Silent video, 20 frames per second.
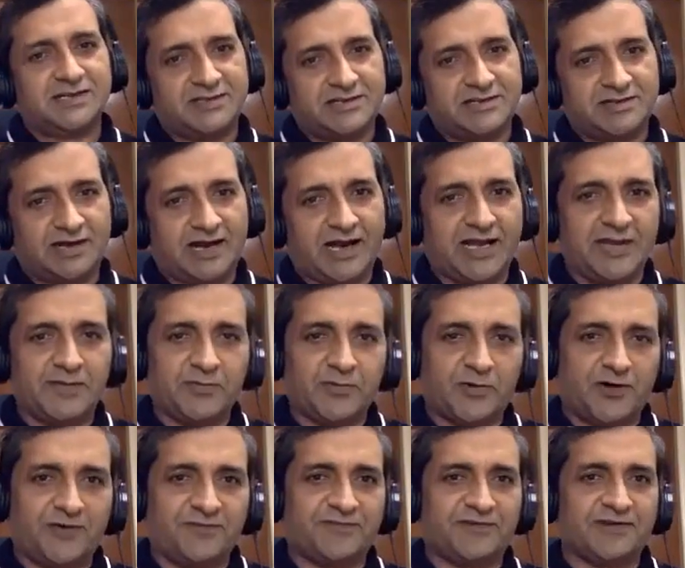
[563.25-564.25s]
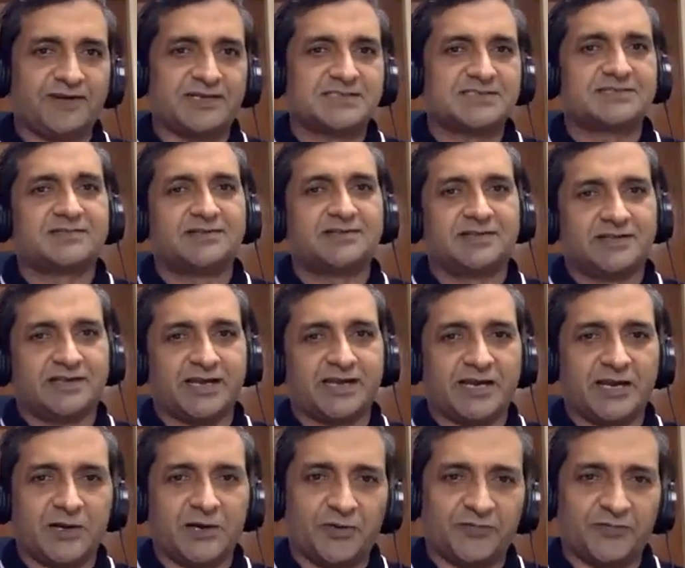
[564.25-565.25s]
the IMO office, the
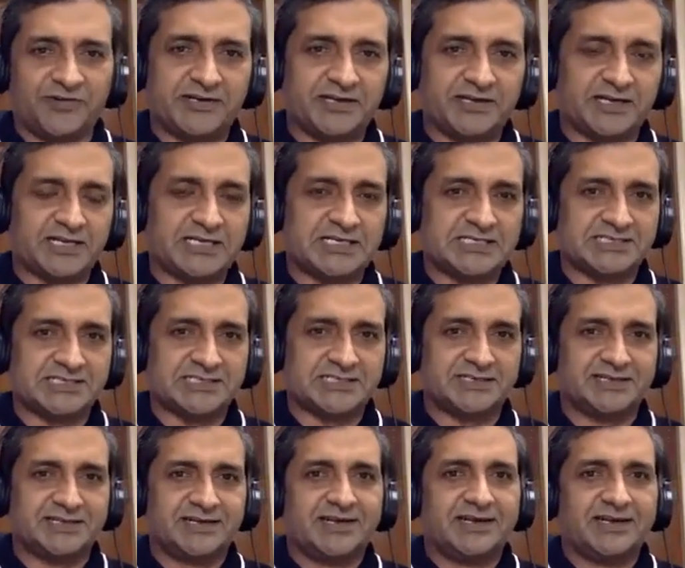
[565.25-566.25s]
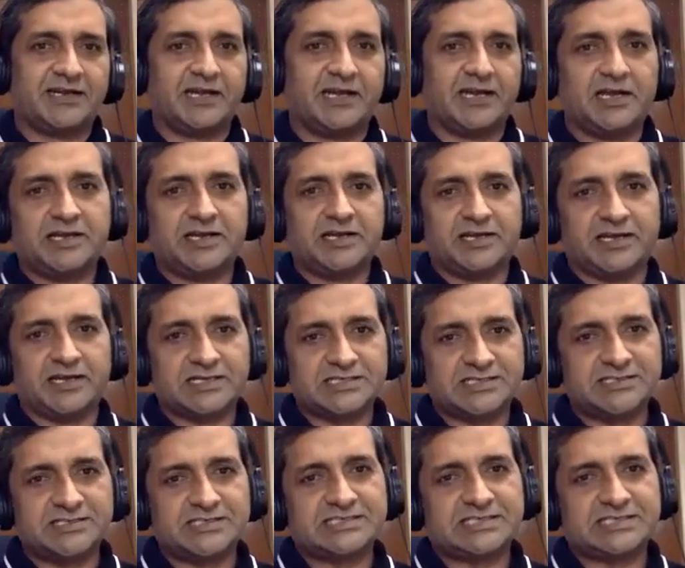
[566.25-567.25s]
head of integration, till
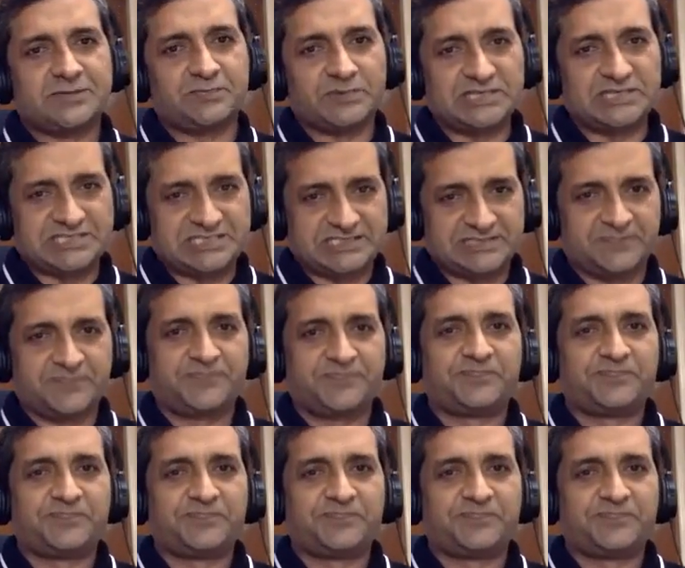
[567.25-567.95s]
integration is completed.